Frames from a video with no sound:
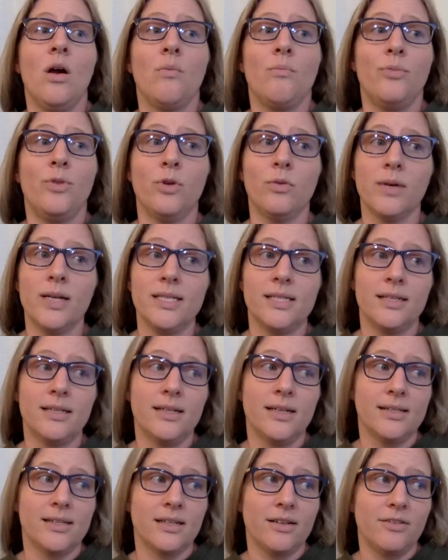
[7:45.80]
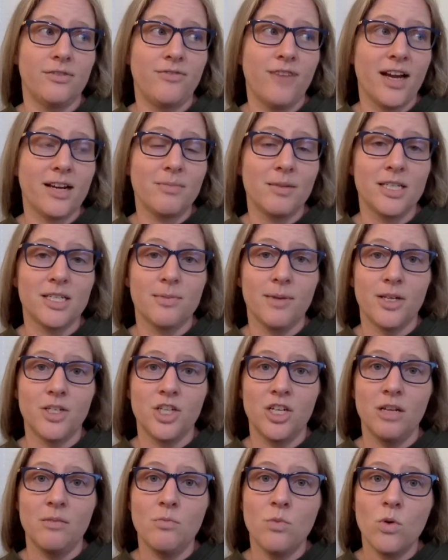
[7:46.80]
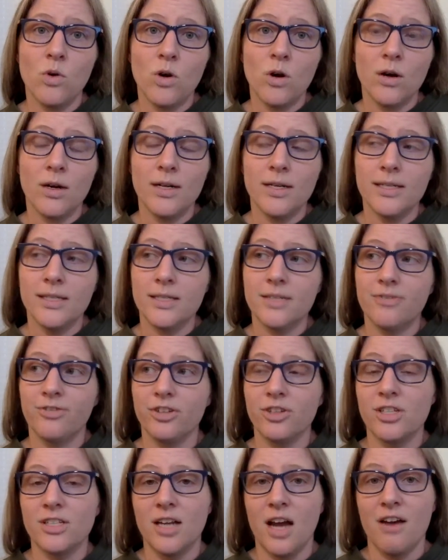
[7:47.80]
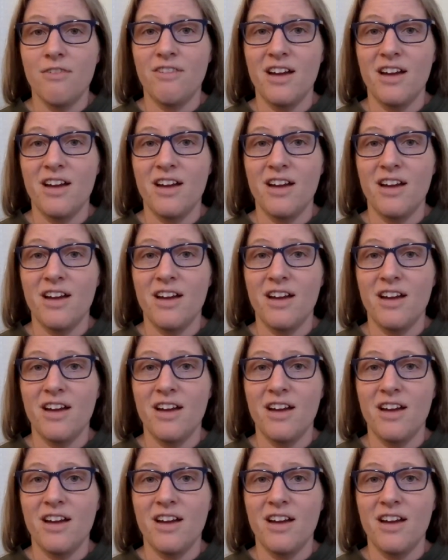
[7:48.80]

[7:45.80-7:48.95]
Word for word: the reason it doesn't affect me as much anymore is first off,